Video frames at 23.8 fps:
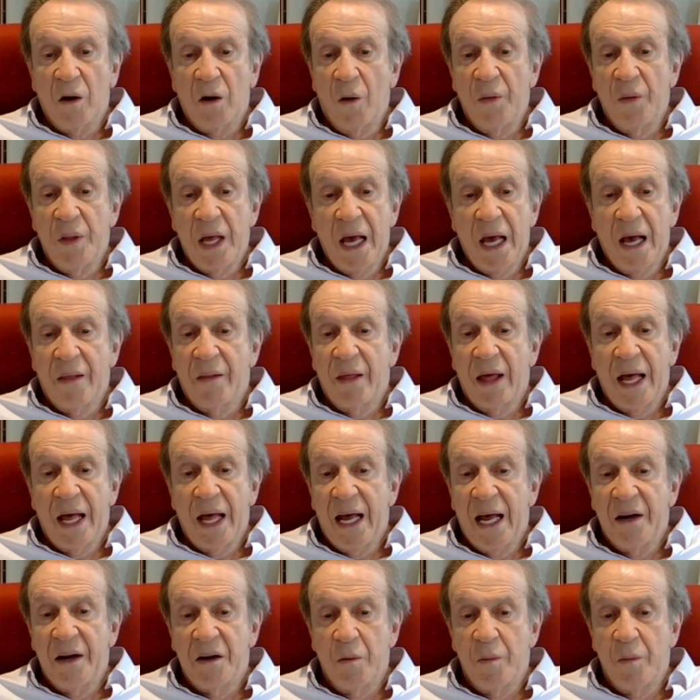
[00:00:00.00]
But on the
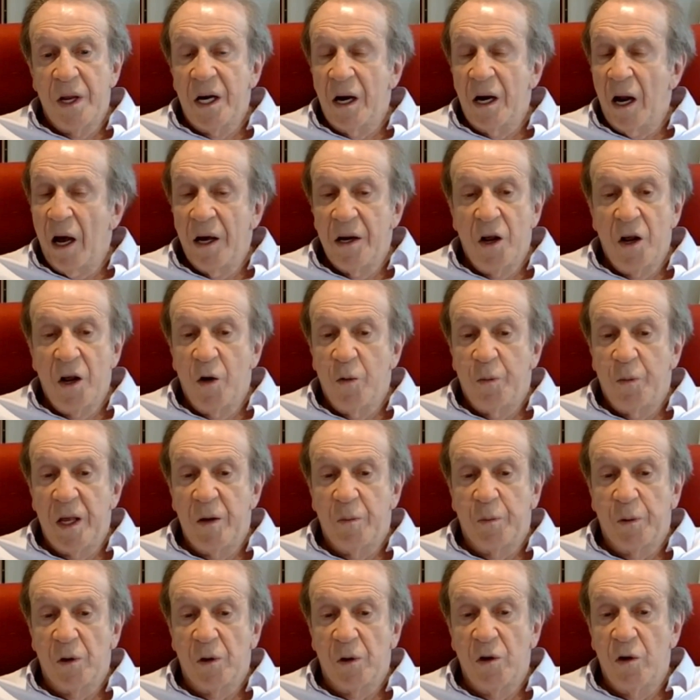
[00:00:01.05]
other hand, I mean, I
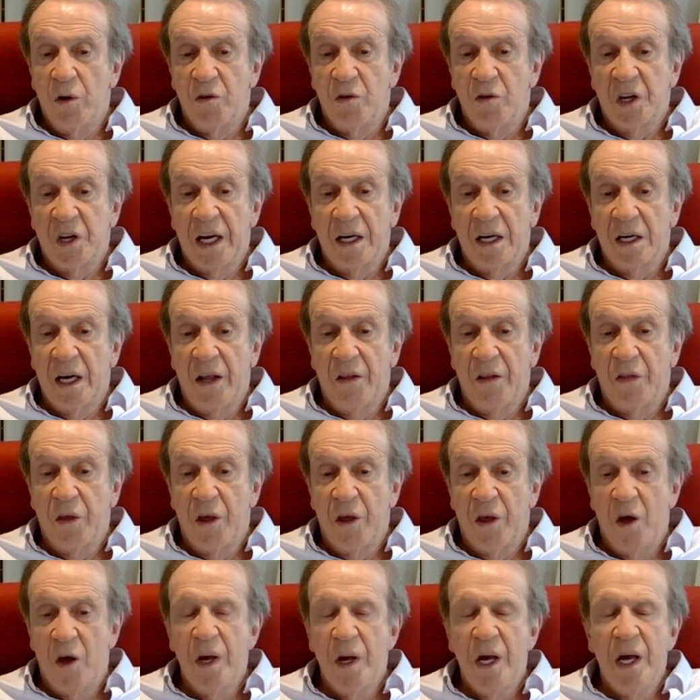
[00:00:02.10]
know people who take
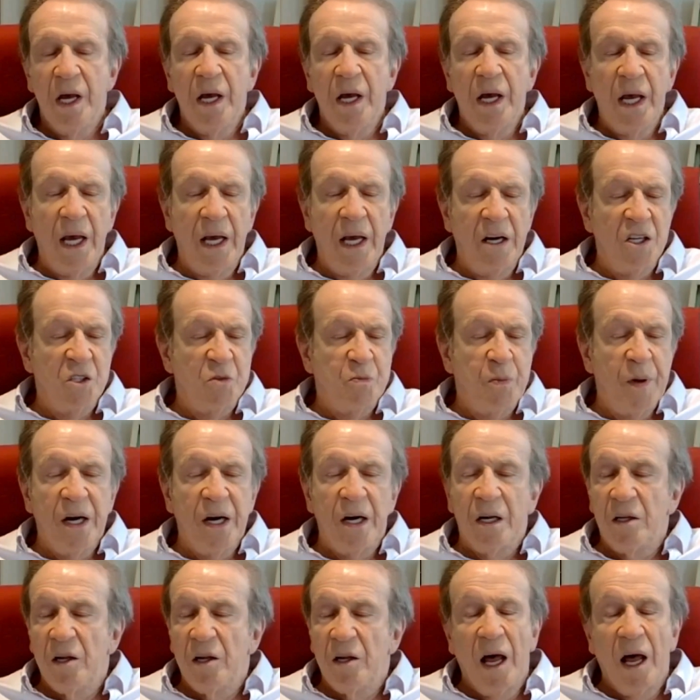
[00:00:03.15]
lithium. It
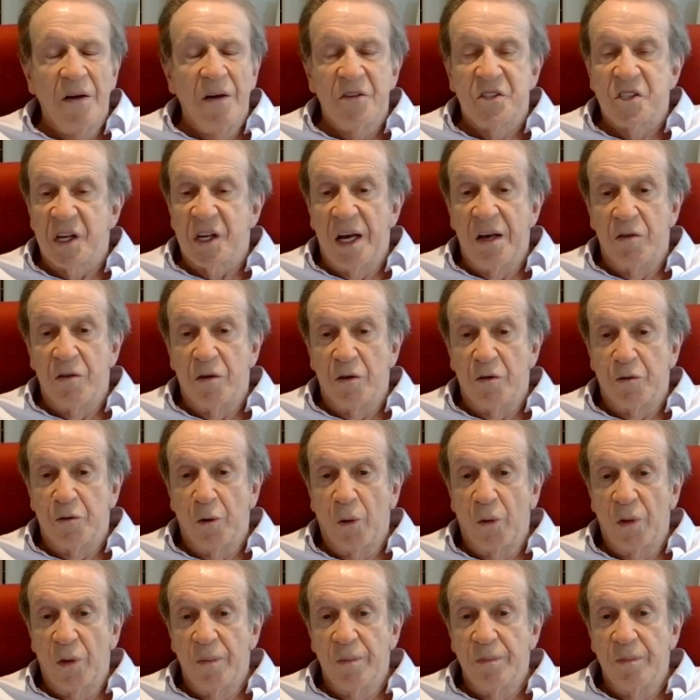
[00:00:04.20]
has been a
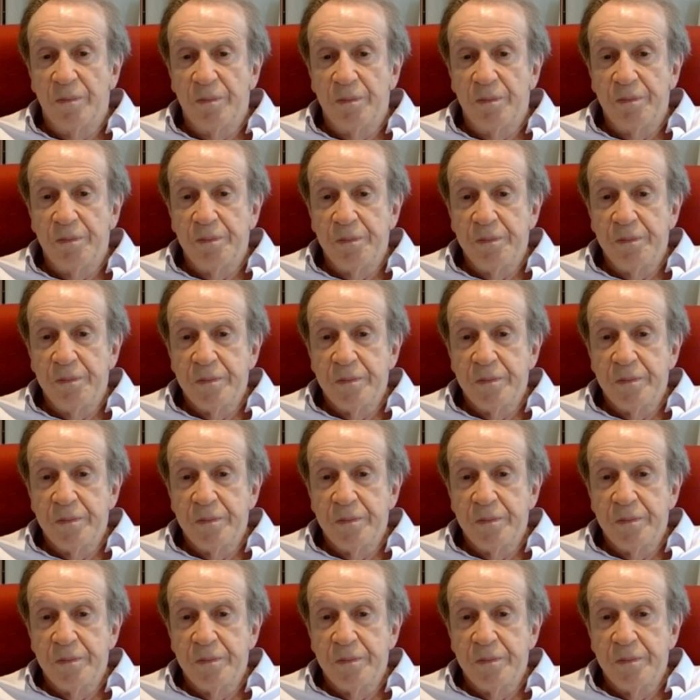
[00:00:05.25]
lifesaver for them.